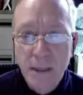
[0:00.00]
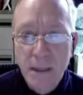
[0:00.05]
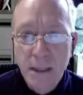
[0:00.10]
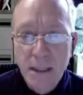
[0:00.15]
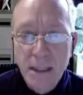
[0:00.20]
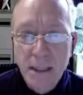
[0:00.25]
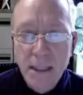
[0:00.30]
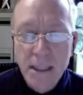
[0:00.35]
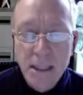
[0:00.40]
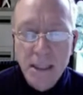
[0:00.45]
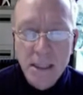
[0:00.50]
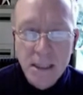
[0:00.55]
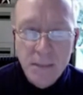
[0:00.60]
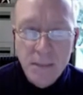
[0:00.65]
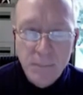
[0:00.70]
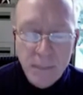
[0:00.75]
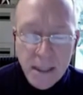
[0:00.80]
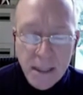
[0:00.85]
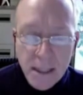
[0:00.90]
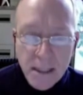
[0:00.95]
He
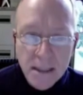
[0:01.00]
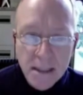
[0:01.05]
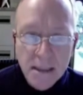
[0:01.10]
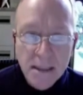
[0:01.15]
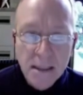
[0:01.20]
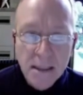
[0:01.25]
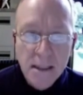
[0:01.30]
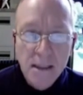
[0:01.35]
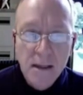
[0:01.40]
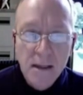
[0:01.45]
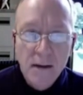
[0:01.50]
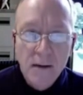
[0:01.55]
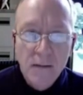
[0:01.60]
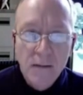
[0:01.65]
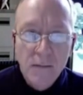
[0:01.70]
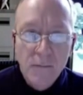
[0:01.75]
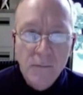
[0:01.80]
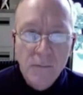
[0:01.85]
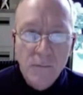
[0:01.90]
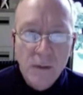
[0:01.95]
speaks,
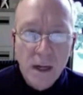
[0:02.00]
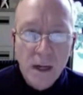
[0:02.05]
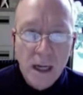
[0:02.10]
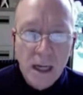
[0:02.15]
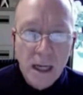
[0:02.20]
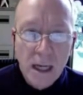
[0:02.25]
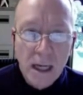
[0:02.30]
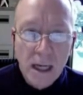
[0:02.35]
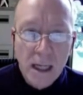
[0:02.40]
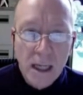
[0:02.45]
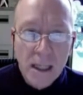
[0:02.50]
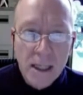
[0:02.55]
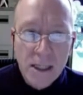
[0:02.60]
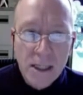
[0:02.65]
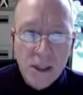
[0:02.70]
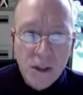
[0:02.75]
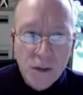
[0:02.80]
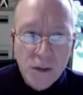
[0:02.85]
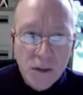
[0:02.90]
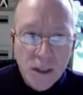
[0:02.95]
he's
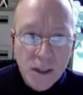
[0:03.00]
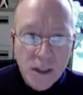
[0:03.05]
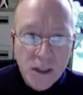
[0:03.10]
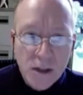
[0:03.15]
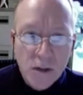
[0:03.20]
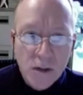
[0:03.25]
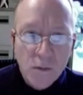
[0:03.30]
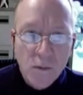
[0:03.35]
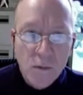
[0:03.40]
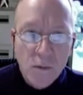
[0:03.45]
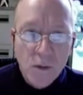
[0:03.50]
using to